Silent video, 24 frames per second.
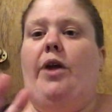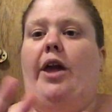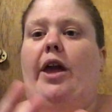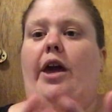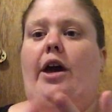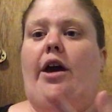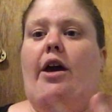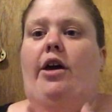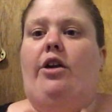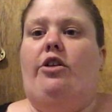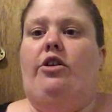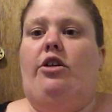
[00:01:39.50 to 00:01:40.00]

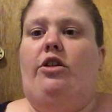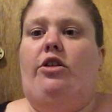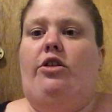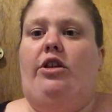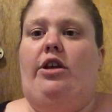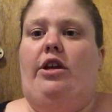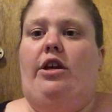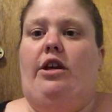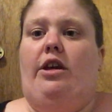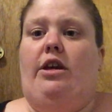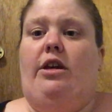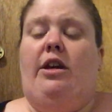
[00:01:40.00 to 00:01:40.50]
And
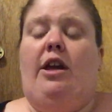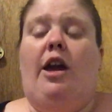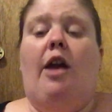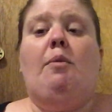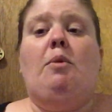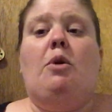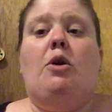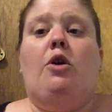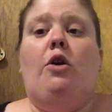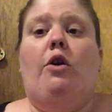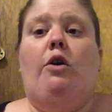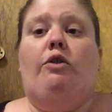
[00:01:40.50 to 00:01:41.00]
the
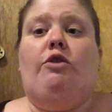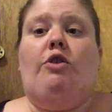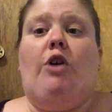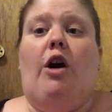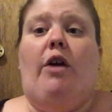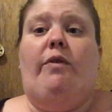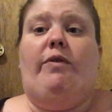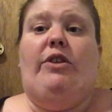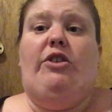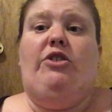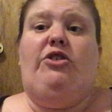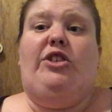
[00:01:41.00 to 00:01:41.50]
chemicals
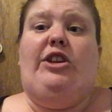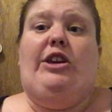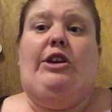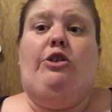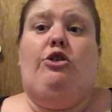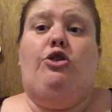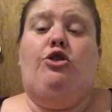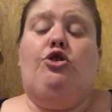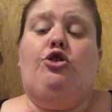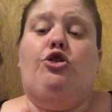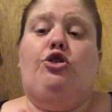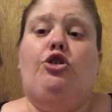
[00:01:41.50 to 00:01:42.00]
obviously
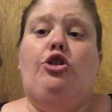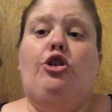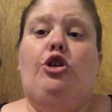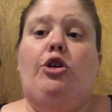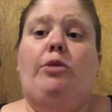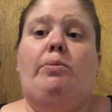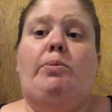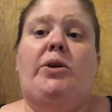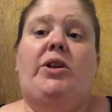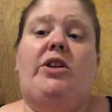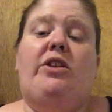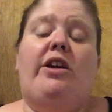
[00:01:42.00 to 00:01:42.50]

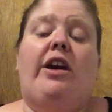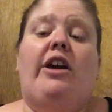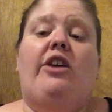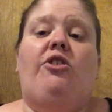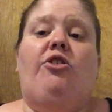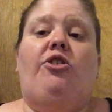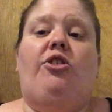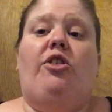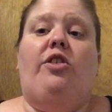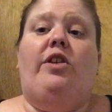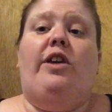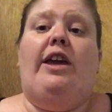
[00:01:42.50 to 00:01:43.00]
could
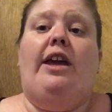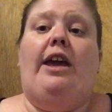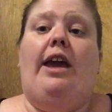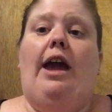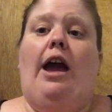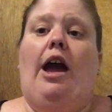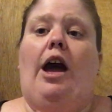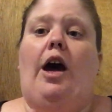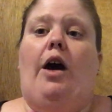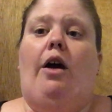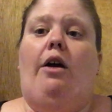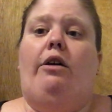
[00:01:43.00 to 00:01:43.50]

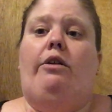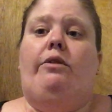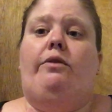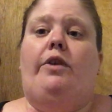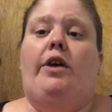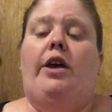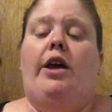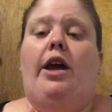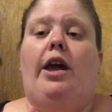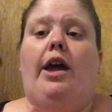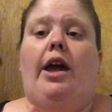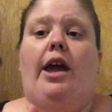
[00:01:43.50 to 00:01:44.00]
potentially have